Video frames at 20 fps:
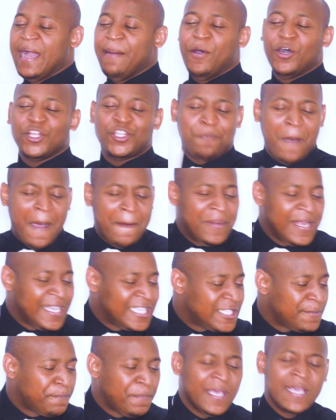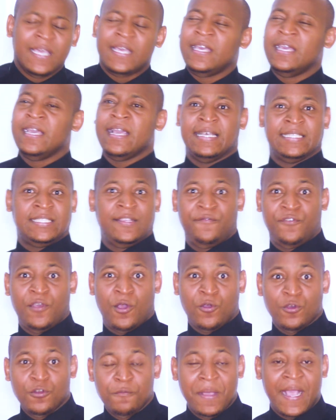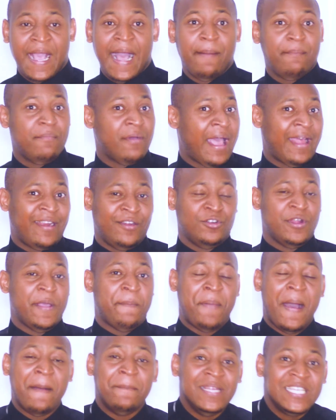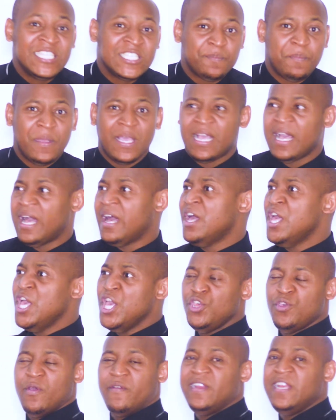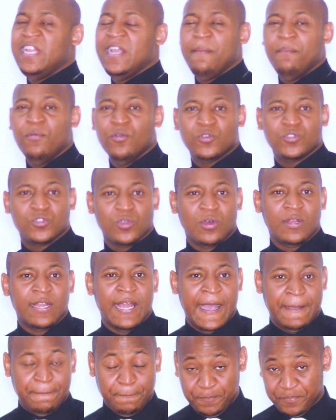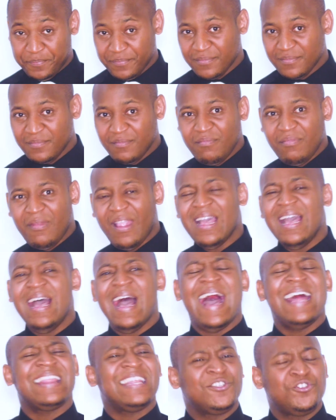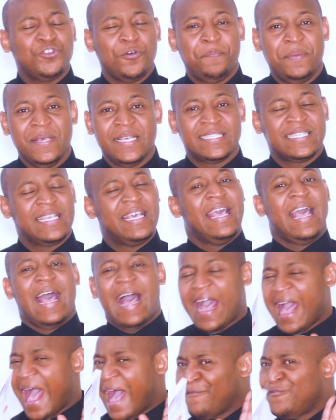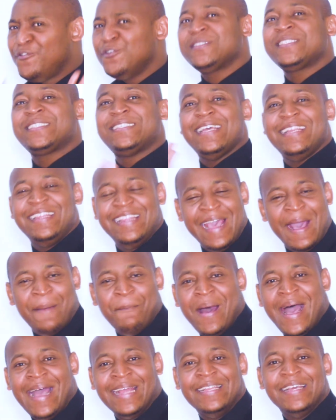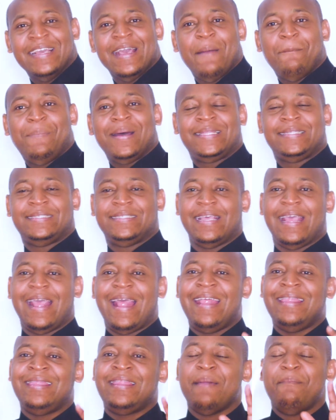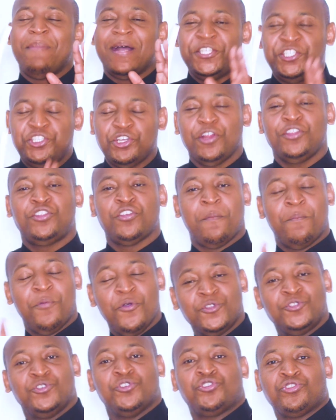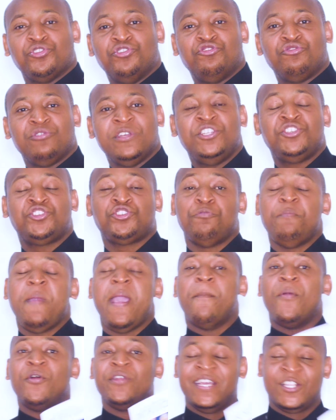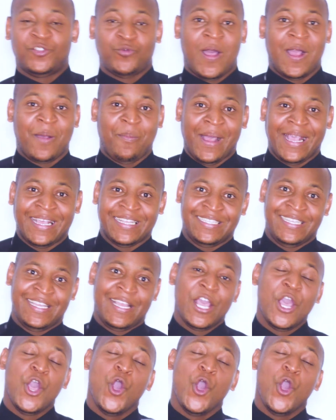about public speaking, as if you're going to become, I don't know, a public speaker, you're reading books on um, other topics. I've not said they are bad, but the majority of books you should read should be about network marketing,